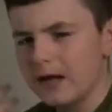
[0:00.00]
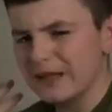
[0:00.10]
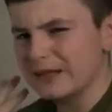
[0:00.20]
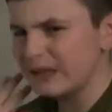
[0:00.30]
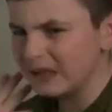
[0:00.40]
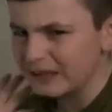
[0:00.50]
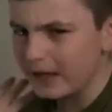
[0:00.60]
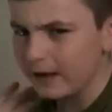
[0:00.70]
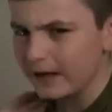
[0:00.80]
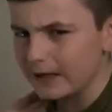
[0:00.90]
I think
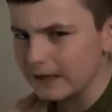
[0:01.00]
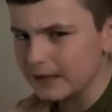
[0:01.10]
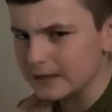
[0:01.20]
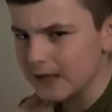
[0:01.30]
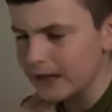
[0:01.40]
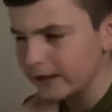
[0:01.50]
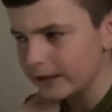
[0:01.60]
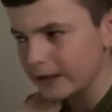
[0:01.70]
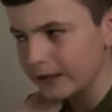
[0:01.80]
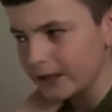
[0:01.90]
they're
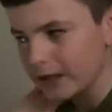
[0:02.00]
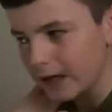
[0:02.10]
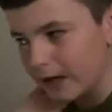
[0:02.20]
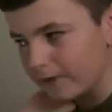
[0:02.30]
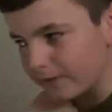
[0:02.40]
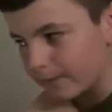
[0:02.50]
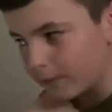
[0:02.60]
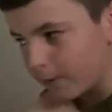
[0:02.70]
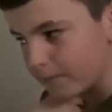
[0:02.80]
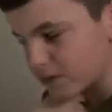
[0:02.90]
Italian League, if
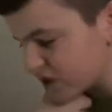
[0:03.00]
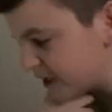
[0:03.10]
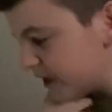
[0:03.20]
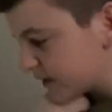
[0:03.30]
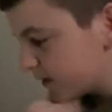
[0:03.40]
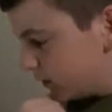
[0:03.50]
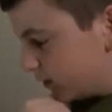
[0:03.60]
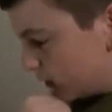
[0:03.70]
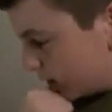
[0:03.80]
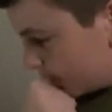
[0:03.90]
I'm not mistaken.
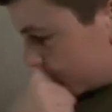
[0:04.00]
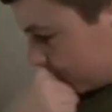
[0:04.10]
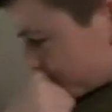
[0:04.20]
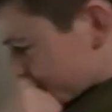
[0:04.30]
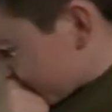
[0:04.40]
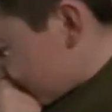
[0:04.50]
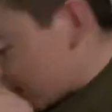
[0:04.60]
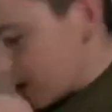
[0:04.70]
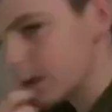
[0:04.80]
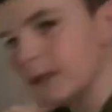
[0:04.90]

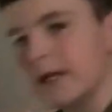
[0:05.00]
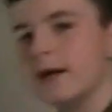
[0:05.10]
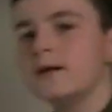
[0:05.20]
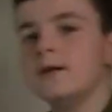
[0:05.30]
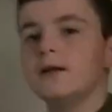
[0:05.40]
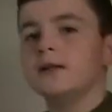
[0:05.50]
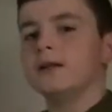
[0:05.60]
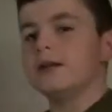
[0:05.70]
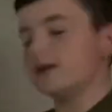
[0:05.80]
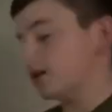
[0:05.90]
Yeah,
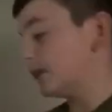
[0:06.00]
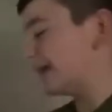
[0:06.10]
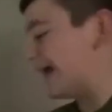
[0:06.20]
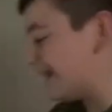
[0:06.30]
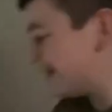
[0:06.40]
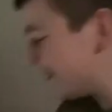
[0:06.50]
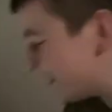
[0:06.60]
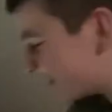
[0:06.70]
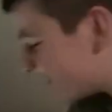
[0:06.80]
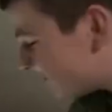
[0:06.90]
Ligue 1, they're in
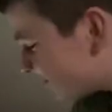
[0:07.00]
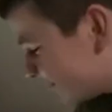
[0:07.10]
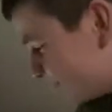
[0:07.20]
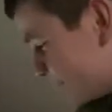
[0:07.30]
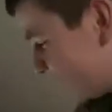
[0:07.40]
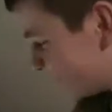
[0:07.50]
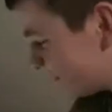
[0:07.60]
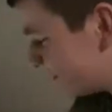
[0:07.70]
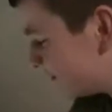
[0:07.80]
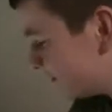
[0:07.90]
Ligue 1, man.